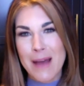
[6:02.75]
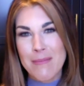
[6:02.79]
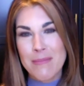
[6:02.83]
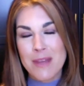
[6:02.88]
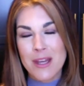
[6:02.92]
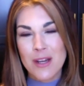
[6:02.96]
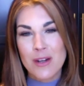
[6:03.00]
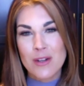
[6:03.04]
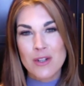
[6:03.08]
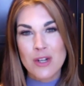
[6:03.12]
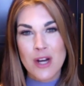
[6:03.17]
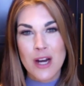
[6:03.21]

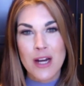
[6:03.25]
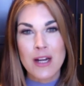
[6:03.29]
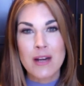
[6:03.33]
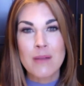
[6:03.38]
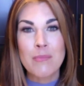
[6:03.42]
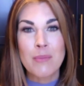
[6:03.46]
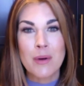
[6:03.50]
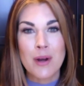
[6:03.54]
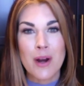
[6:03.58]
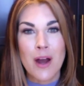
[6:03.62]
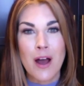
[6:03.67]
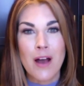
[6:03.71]
that you're trying to
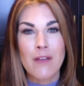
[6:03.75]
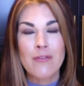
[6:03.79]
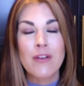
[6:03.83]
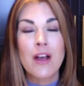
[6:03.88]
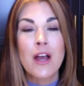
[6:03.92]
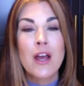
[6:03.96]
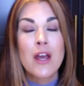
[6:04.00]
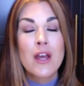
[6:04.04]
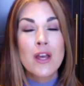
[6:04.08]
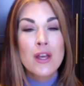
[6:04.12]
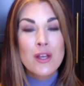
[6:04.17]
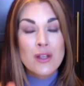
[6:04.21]
put off.
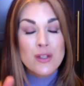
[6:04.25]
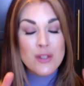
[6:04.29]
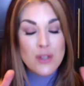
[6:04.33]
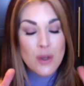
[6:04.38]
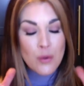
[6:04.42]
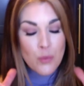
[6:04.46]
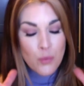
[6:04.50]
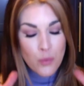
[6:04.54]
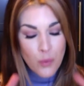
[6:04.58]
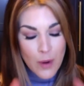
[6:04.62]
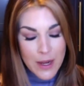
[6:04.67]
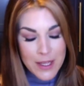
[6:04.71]

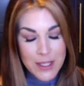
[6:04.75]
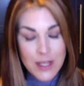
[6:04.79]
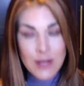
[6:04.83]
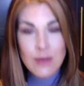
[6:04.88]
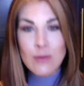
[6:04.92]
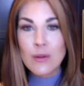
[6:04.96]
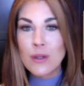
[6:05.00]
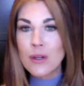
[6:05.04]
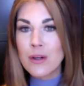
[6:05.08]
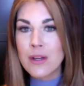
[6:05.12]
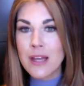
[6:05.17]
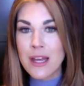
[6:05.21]
So when
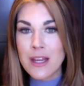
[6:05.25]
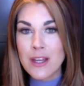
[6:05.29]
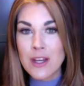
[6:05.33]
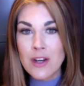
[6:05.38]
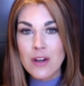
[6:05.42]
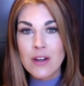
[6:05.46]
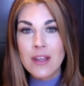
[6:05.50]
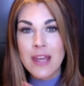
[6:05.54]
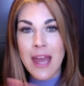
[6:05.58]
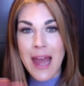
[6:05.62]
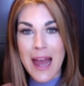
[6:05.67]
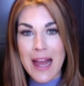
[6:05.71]
you look at
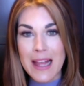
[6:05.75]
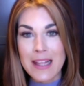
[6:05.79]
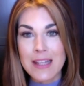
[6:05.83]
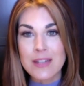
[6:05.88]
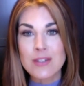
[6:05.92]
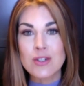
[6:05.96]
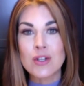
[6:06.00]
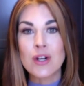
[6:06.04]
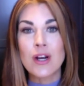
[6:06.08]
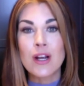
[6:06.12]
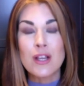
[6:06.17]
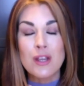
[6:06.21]
your
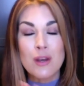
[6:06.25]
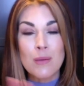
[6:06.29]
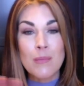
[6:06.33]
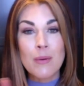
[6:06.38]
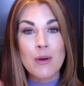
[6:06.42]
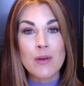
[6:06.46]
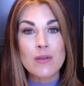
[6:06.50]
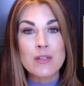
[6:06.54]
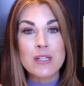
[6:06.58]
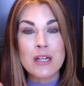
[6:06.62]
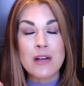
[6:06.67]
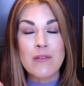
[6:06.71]
calendar and you're
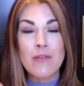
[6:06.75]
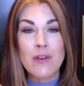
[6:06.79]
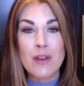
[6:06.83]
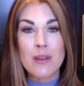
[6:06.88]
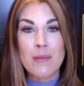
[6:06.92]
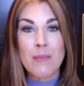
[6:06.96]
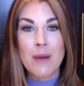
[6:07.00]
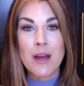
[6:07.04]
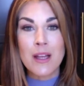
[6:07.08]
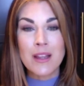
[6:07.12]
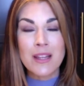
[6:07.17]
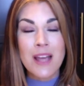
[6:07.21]
posting for
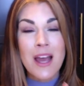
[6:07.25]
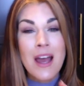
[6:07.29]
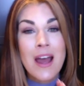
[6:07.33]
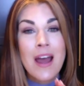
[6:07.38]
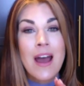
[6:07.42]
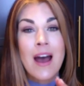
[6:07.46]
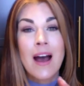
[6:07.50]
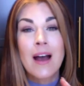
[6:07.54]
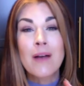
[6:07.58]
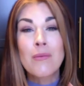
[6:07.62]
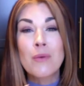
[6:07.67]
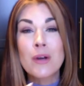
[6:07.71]
the month,
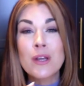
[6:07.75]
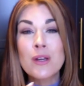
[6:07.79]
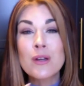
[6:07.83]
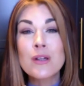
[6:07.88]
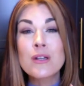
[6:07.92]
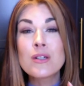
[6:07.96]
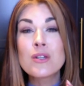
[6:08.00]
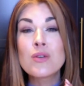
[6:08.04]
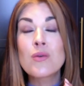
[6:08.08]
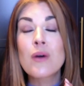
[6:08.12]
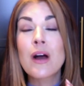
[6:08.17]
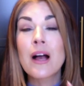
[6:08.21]
I want you
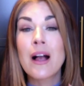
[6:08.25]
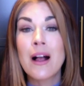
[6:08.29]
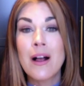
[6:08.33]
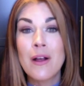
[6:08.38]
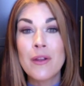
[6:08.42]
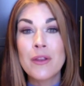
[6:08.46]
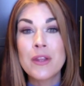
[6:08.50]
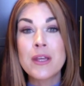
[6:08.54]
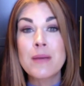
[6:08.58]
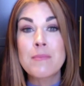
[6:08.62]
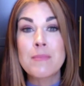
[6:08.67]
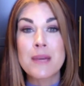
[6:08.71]
to do a
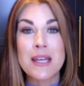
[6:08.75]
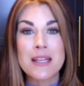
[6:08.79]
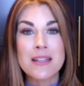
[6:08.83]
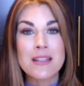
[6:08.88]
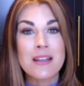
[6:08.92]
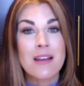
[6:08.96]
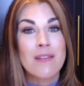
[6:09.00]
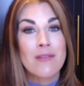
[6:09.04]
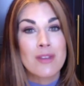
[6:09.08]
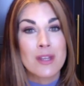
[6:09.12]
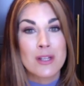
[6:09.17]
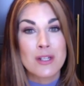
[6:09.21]
healthy mix
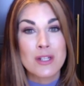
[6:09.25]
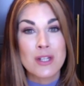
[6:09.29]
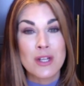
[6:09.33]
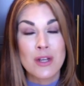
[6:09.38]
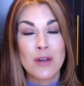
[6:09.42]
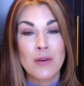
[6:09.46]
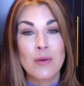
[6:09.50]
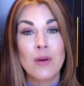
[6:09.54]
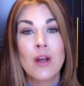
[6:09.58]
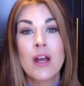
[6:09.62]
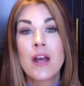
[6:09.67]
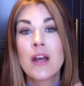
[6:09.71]
of the
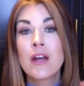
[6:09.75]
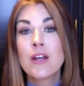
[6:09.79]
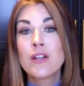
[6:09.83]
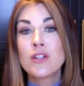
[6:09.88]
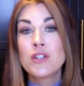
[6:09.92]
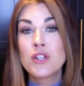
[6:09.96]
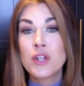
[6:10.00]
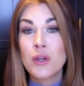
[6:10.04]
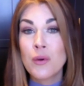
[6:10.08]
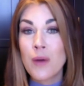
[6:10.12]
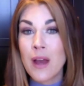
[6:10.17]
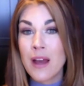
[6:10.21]
two.
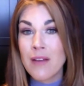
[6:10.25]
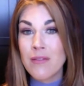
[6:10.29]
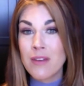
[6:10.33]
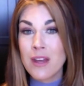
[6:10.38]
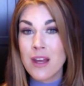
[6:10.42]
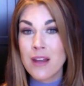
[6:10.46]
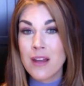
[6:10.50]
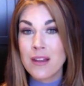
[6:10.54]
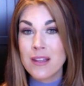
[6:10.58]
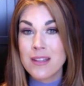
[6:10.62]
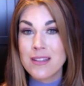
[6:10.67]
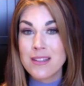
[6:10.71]
Too
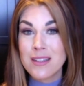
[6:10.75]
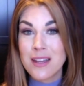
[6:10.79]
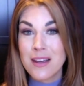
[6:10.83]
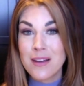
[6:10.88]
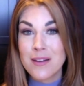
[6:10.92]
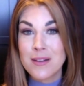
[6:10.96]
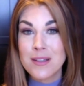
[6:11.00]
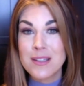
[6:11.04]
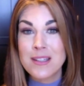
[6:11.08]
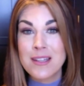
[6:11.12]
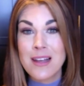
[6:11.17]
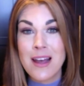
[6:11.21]
heavy on the
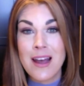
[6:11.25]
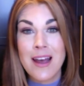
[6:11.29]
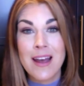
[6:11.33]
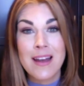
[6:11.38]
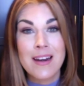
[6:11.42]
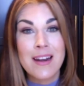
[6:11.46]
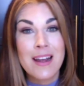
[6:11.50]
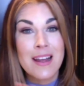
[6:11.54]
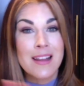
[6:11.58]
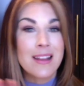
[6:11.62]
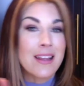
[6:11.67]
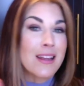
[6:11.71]
sales
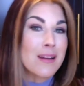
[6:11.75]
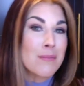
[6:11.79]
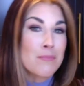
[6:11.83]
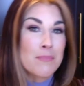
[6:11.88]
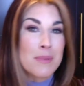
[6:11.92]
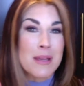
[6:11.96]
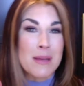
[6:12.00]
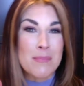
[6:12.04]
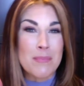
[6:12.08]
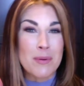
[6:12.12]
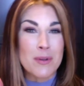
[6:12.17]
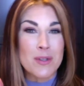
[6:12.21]
side and then
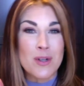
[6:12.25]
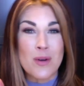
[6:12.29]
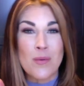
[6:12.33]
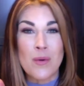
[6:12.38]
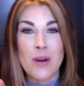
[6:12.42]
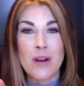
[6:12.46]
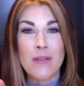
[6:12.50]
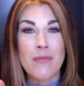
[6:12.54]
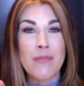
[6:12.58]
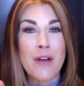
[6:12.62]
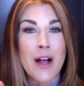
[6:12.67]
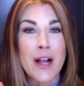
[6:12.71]
people don't
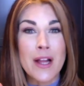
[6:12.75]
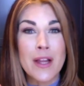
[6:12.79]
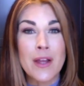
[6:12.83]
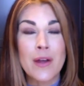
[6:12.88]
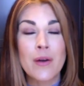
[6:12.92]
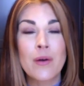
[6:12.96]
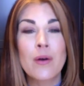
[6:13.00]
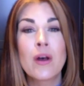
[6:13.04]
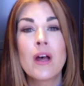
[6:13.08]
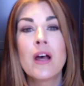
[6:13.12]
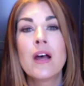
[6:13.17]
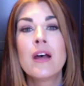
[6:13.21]
want to
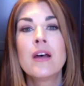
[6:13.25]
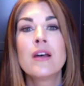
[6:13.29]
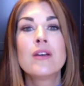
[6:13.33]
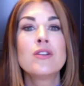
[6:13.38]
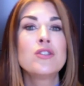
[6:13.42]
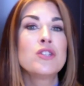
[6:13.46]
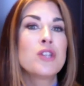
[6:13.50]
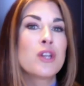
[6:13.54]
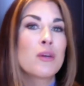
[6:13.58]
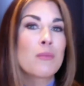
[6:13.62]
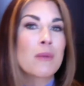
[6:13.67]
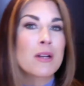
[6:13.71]
follow.
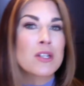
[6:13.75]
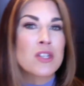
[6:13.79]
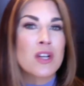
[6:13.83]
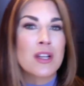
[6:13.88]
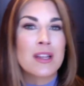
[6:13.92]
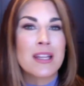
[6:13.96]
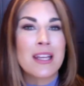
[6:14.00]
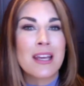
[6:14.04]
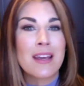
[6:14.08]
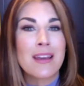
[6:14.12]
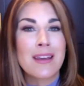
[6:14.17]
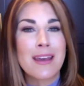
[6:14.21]
Too much
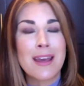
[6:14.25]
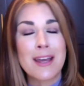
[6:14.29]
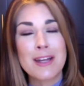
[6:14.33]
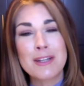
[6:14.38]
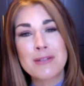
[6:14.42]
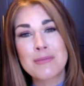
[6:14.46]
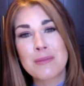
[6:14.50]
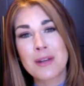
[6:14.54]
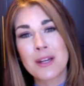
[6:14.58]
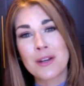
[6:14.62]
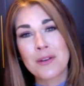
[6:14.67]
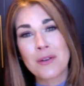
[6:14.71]
on the
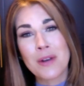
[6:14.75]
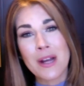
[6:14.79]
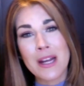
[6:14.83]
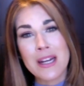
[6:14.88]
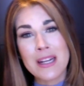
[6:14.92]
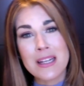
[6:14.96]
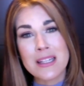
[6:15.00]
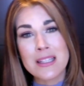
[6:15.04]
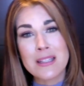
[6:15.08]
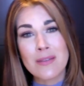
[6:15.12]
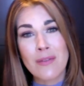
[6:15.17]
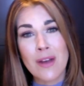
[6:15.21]
engagement, great,
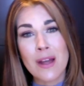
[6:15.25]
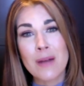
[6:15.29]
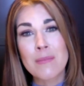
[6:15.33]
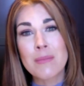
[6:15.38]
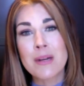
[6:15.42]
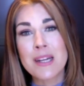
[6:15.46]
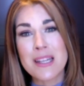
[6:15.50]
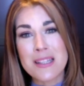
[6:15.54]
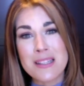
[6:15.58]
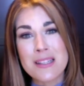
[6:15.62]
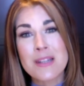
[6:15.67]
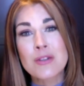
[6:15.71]
it's fun,
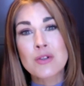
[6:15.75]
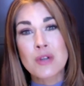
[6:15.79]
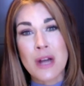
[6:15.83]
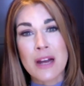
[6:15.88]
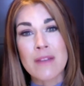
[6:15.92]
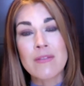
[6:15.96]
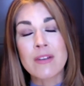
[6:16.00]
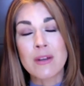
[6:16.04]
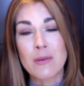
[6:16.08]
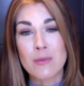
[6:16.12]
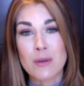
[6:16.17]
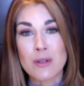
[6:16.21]
but is it
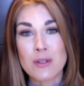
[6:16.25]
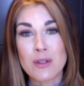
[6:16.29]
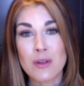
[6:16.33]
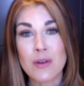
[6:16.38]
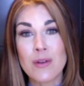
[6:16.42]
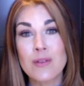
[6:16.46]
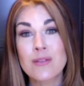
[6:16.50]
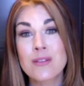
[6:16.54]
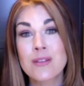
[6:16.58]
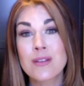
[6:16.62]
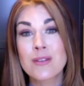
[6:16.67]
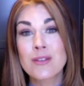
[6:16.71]
driving
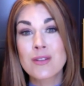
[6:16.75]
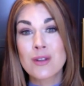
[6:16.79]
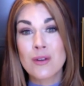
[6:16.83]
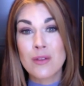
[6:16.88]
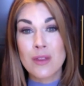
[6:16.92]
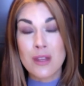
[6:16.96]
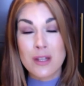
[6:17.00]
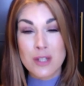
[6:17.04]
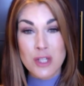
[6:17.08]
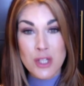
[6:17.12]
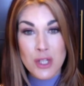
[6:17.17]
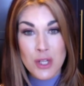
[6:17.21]
results? So
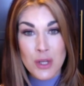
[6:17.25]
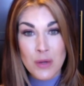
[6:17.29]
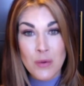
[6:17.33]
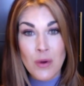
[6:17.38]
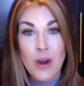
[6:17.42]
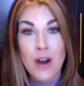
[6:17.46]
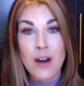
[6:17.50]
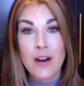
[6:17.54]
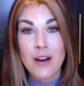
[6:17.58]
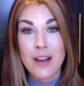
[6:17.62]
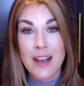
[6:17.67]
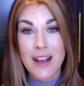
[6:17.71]
the two
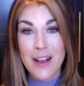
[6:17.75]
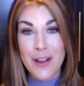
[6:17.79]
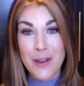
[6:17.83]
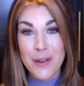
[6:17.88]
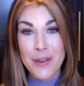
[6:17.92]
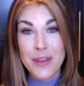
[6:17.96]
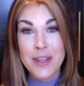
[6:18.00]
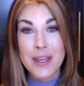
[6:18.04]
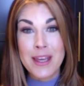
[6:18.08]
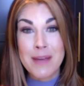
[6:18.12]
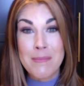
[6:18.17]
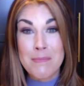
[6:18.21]
are a
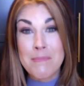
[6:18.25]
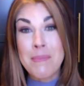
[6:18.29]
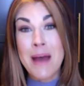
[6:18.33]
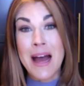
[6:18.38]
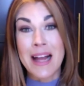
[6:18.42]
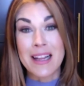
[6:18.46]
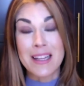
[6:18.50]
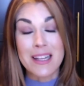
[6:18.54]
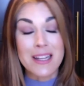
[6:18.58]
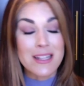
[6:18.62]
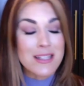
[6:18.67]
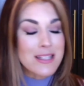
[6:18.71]
healthy
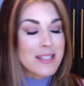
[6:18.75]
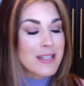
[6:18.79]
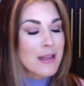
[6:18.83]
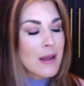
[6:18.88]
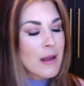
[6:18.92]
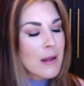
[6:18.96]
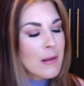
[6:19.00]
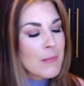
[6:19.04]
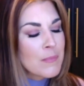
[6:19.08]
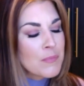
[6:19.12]
balance.